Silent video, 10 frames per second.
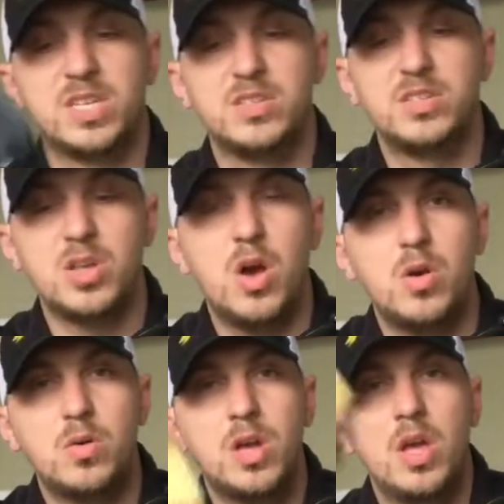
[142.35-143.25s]

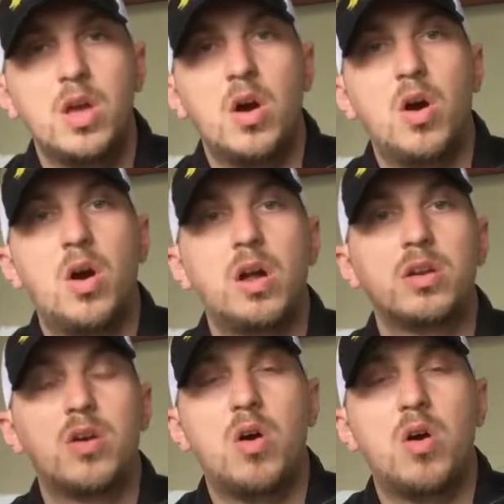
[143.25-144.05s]
So on